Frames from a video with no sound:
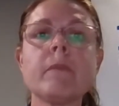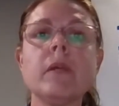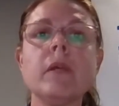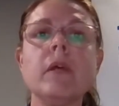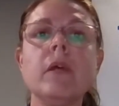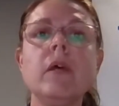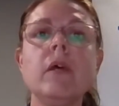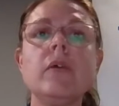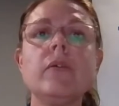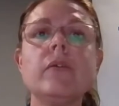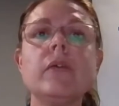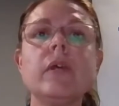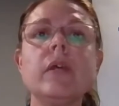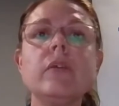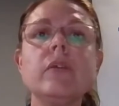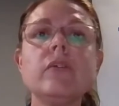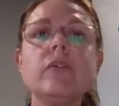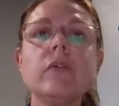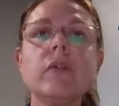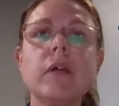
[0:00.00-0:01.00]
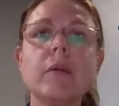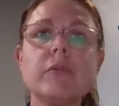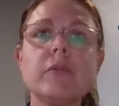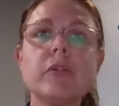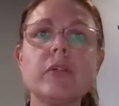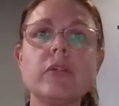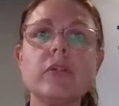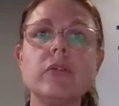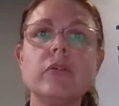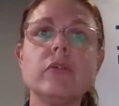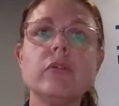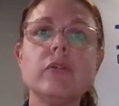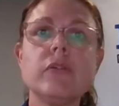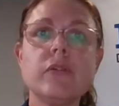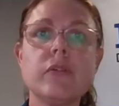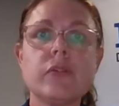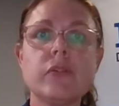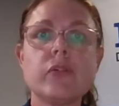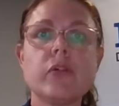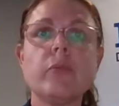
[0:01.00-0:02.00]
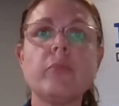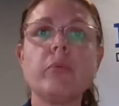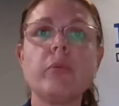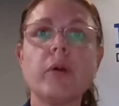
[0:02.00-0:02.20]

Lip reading: So interrupter cues stop